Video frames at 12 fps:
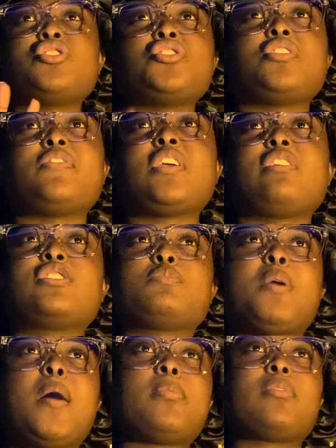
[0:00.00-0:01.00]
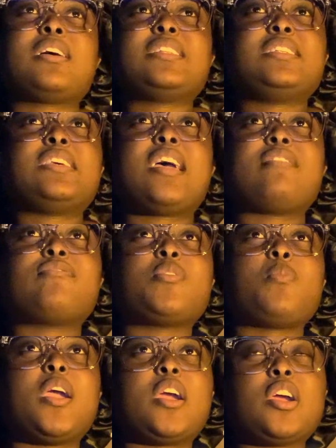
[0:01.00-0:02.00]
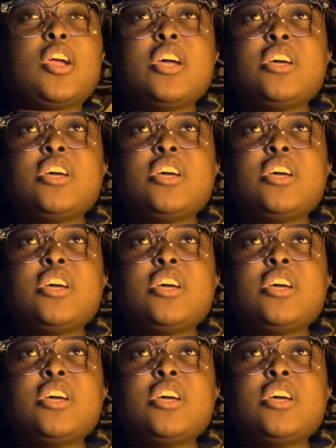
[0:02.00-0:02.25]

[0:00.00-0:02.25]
your fingernails, paparazzi everywhere,